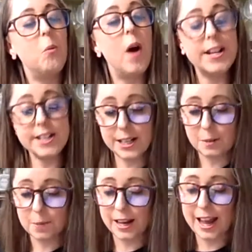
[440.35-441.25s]
one
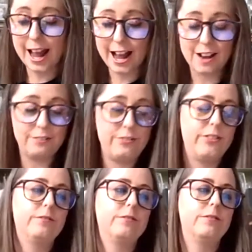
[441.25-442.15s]
tip I have
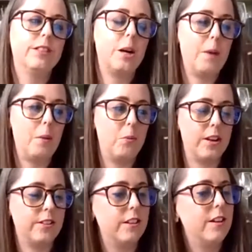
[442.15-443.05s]
come up
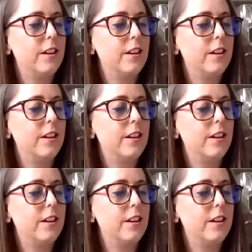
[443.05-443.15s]
with